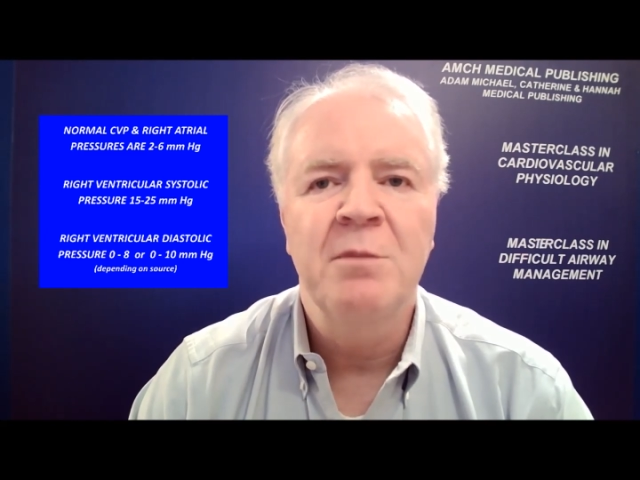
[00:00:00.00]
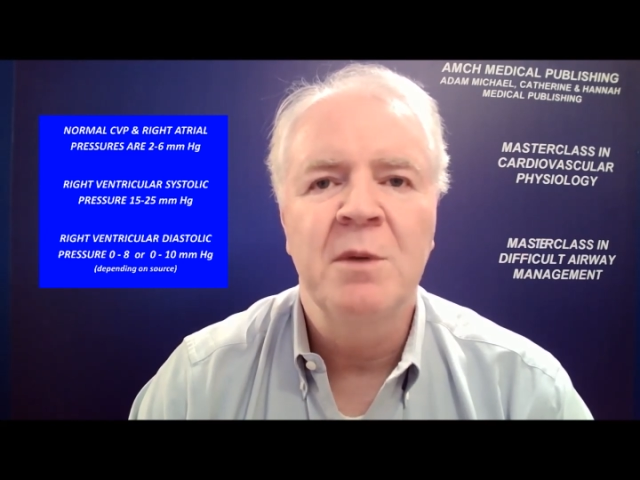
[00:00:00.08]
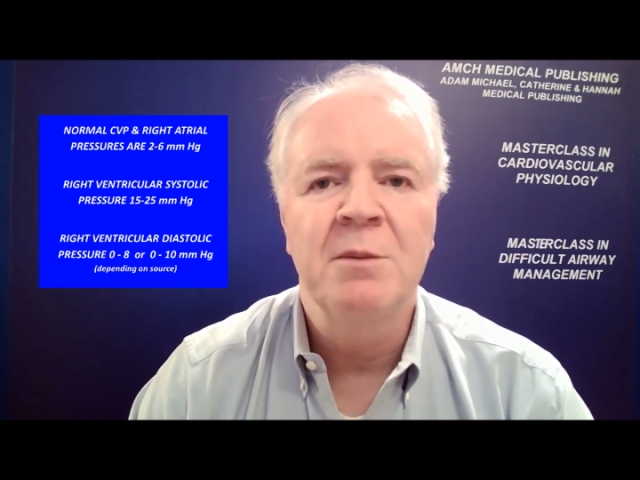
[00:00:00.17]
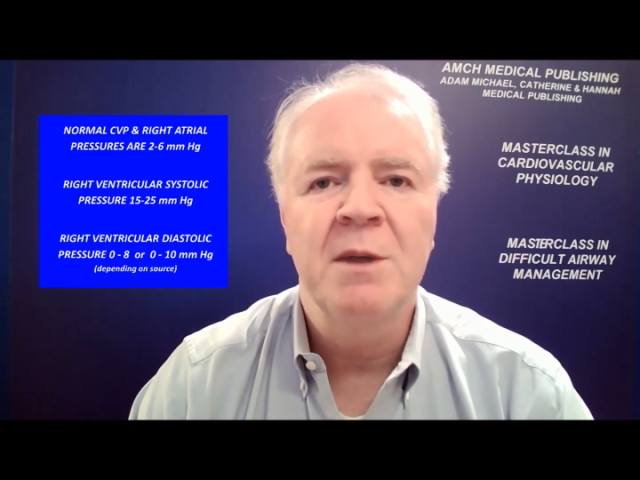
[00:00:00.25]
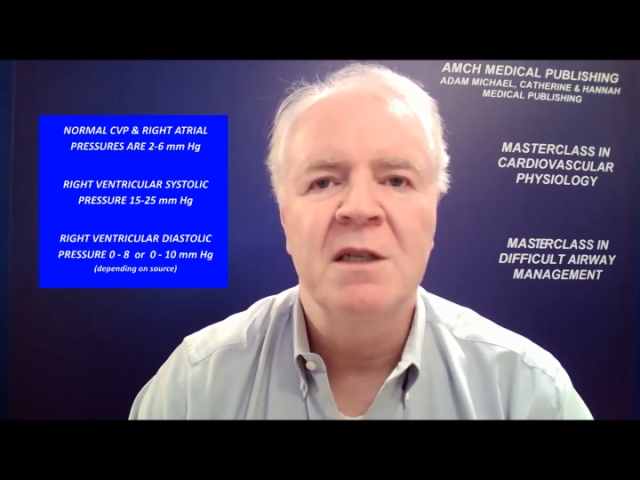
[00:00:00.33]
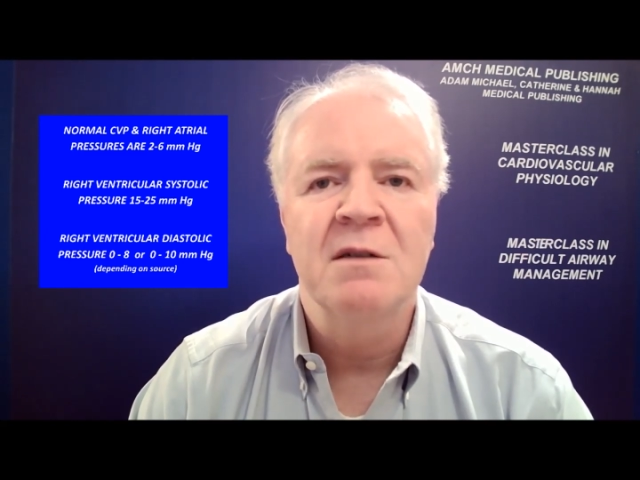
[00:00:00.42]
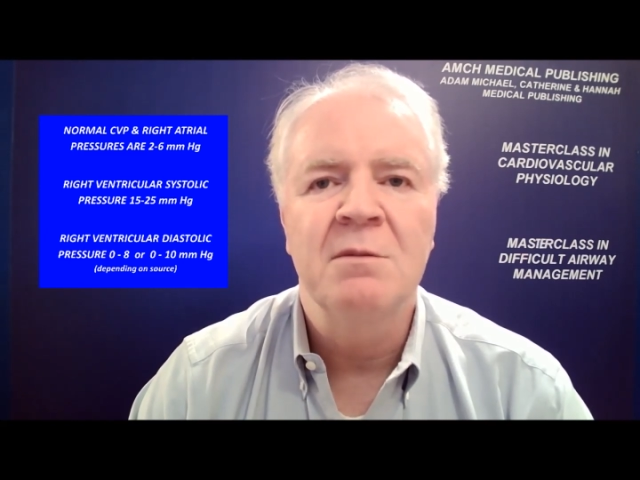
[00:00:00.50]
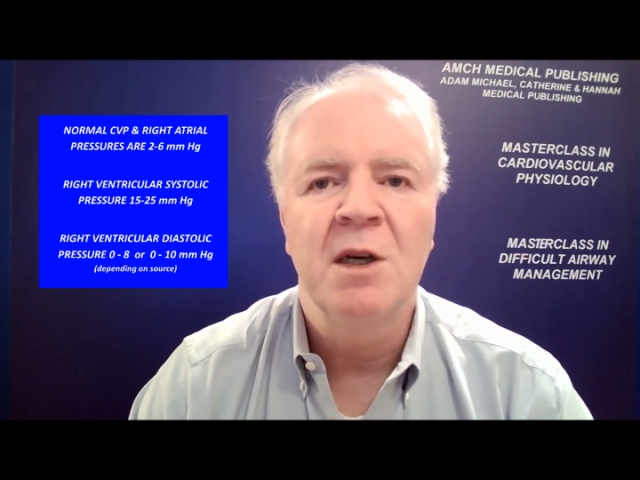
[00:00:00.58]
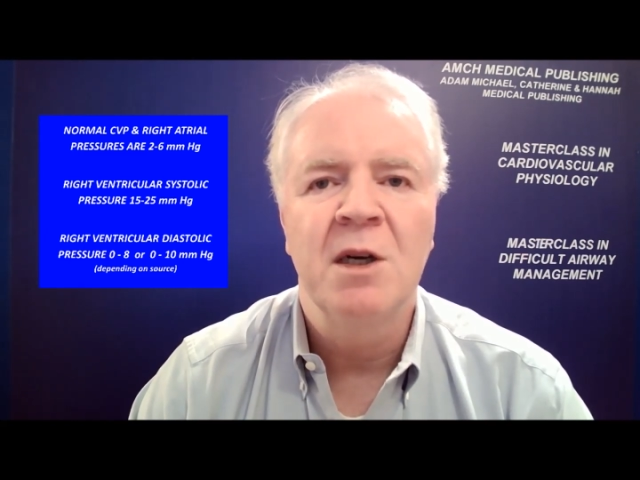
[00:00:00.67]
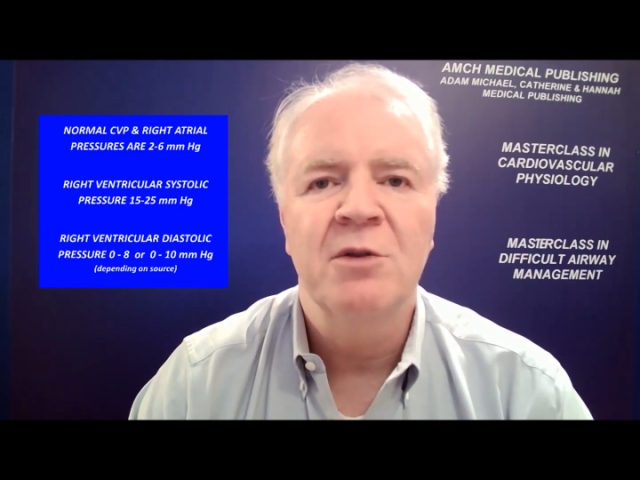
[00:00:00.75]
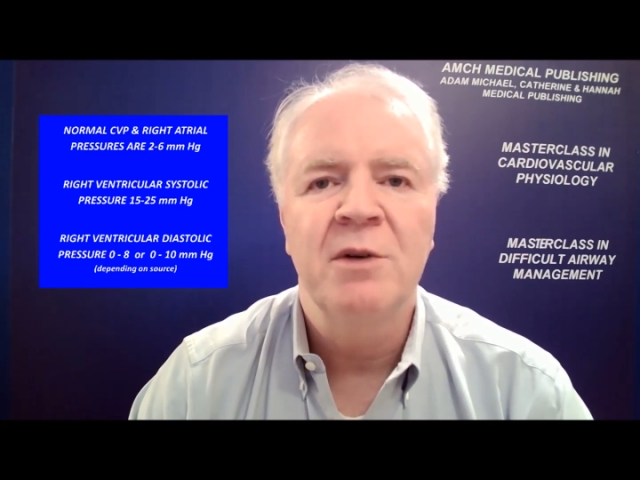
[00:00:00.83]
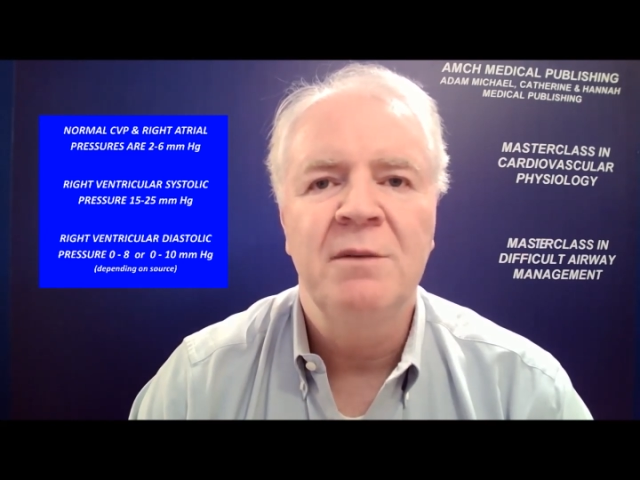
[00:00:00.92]
millimeters of
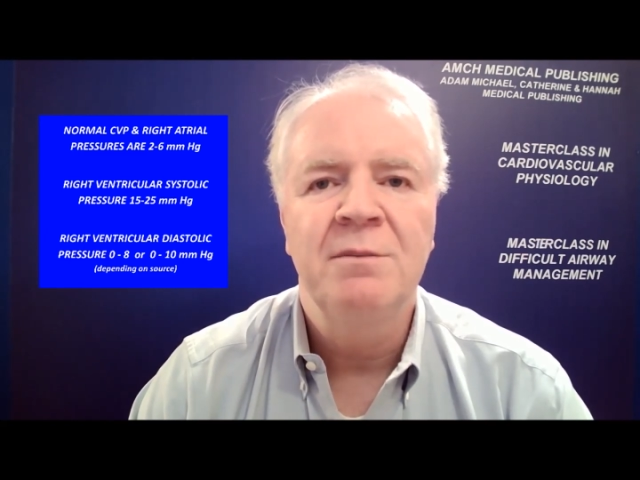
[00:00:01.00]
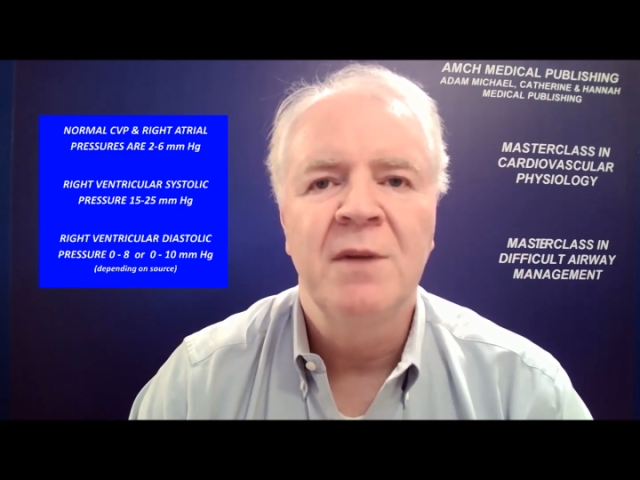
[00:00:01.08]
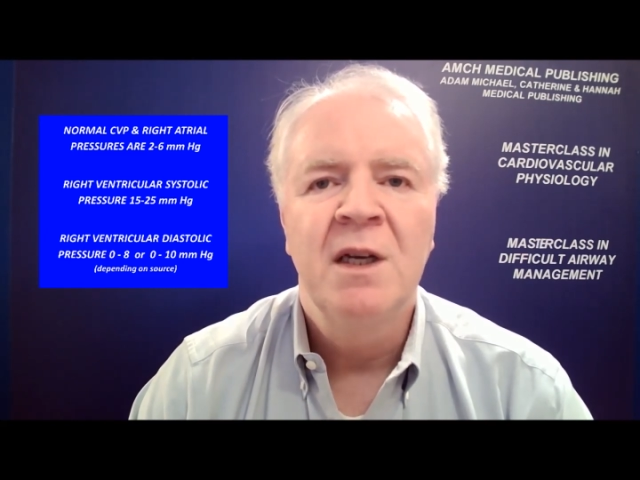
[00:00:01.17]
mercury,